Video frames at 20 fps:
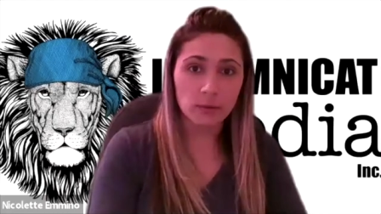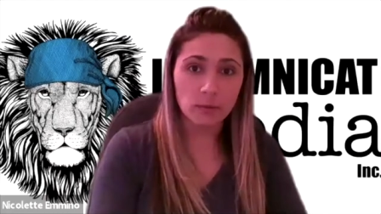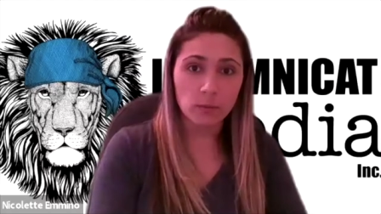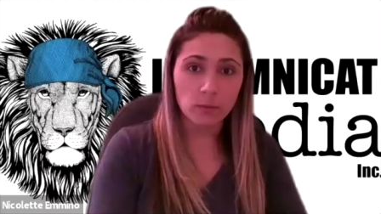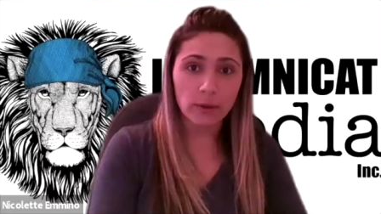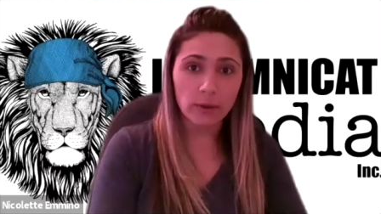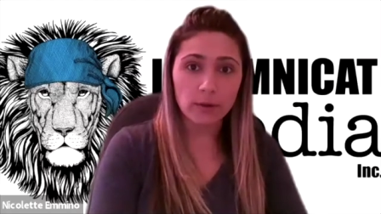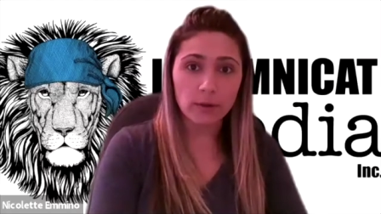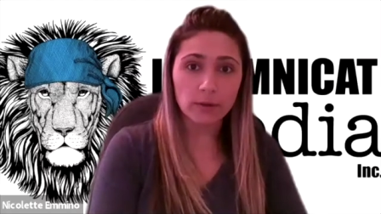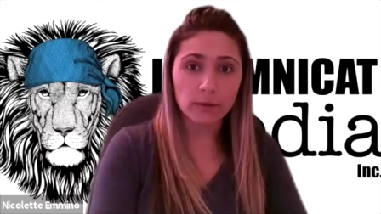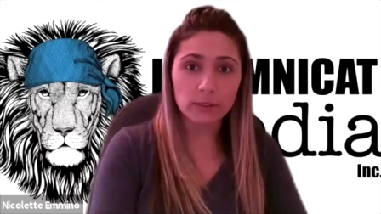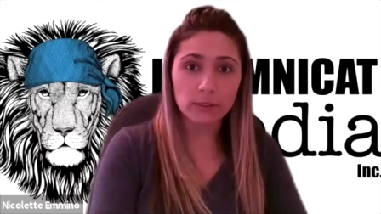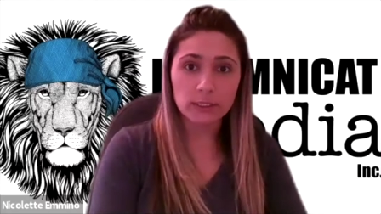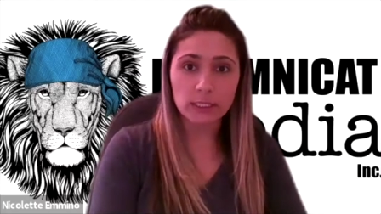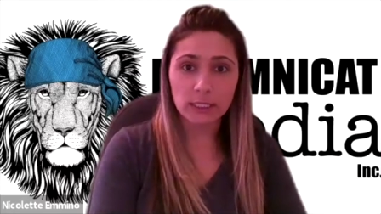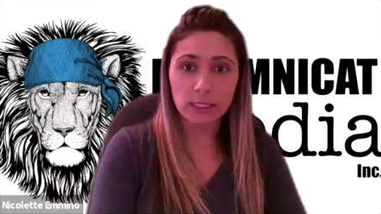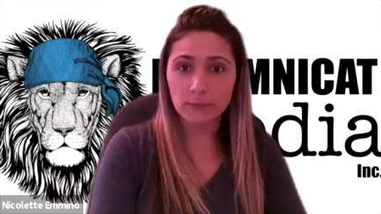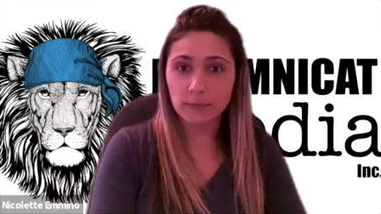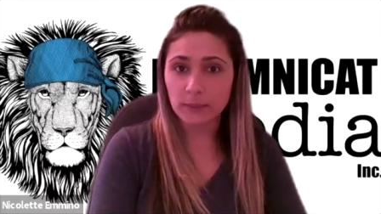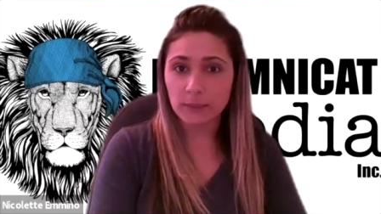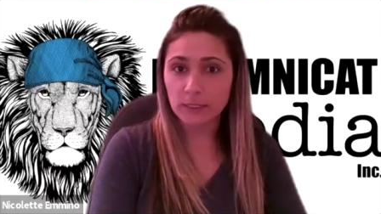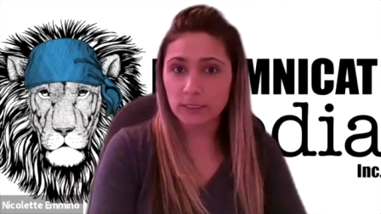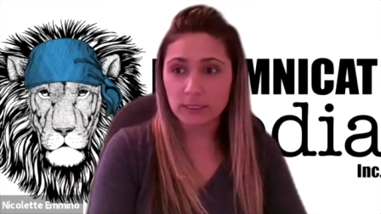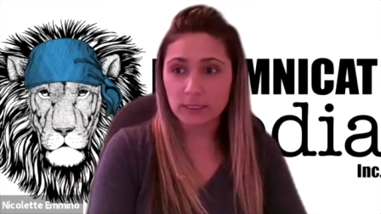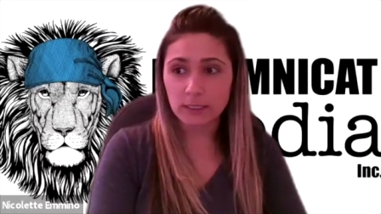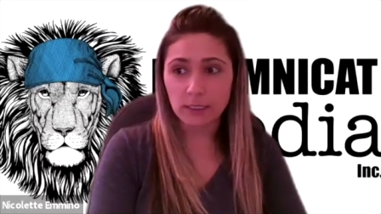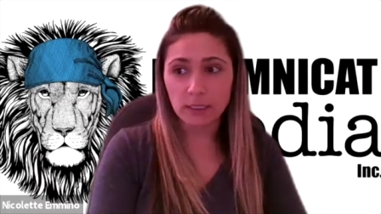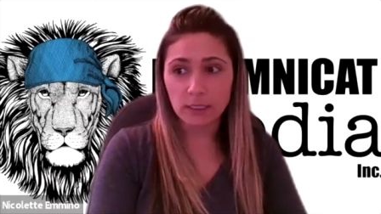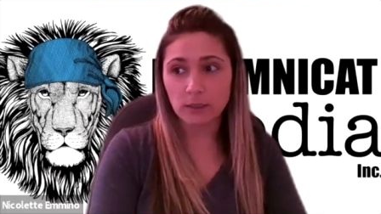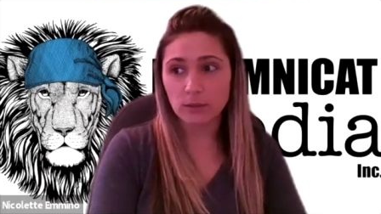Where is
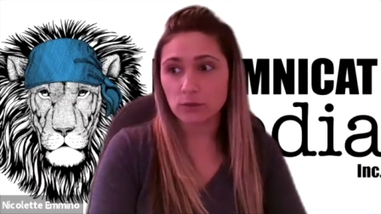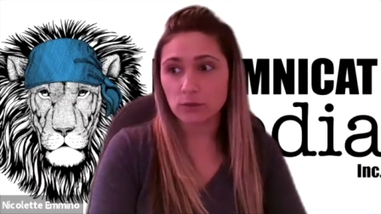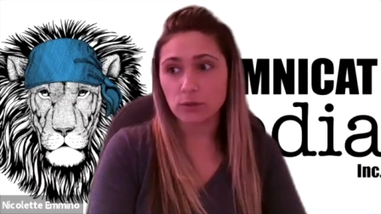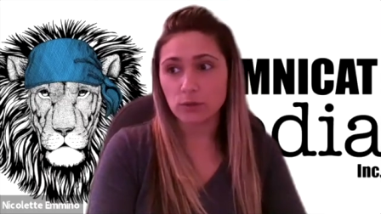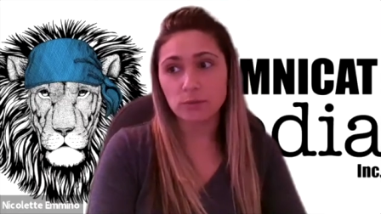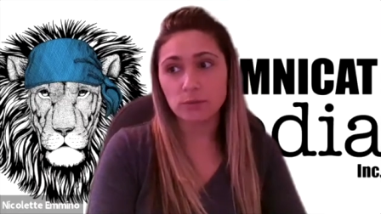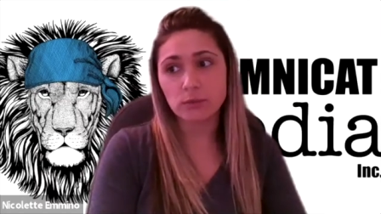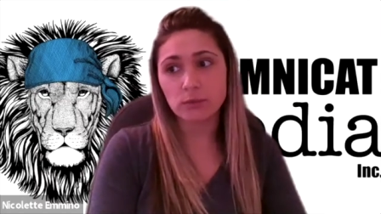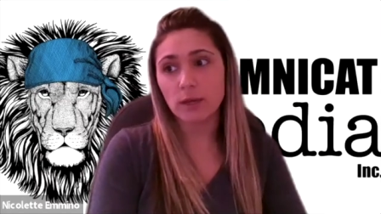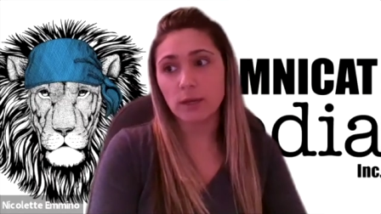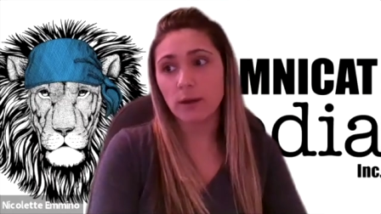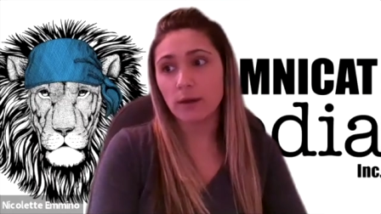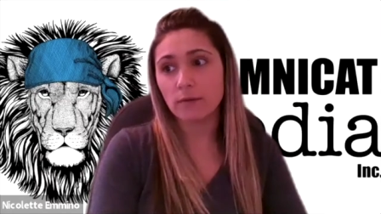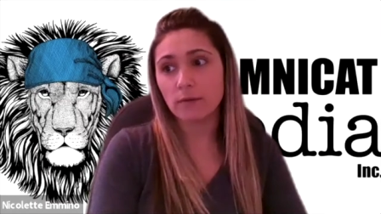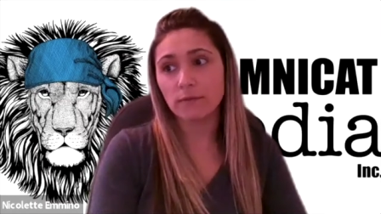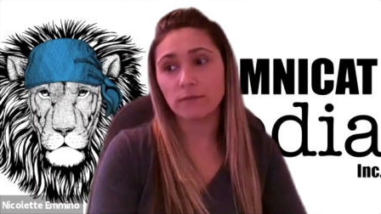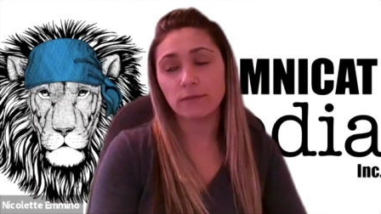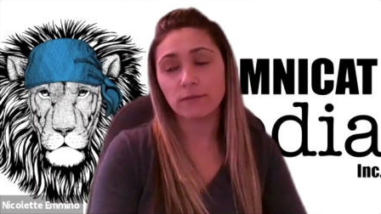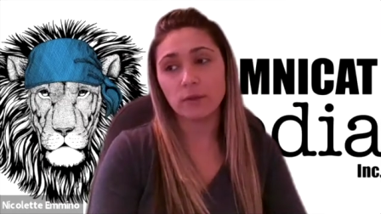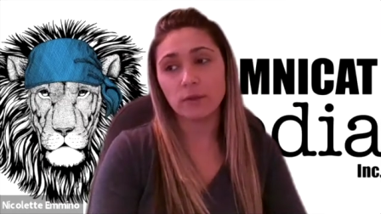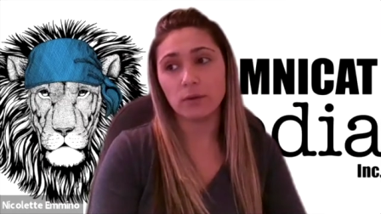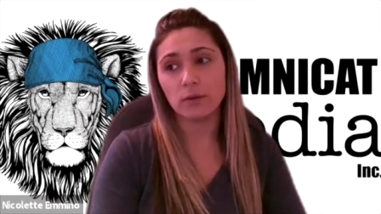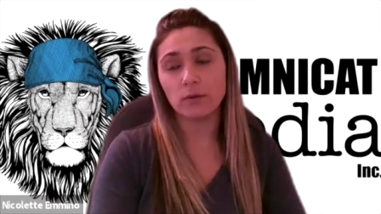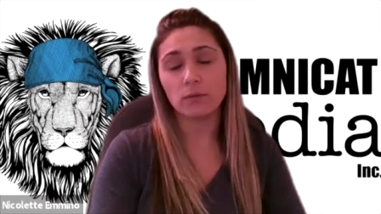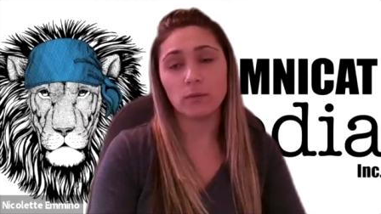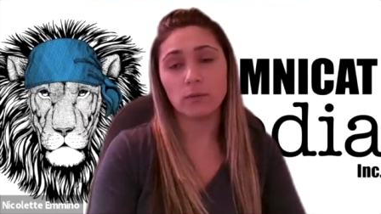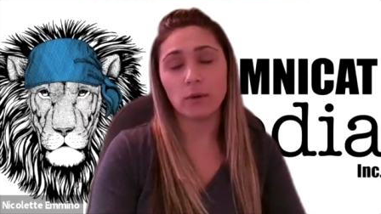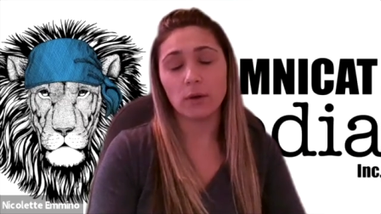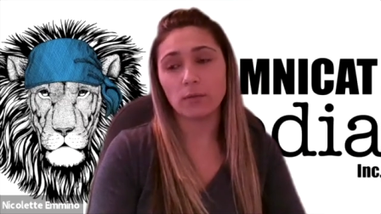EPC in terms of, you know,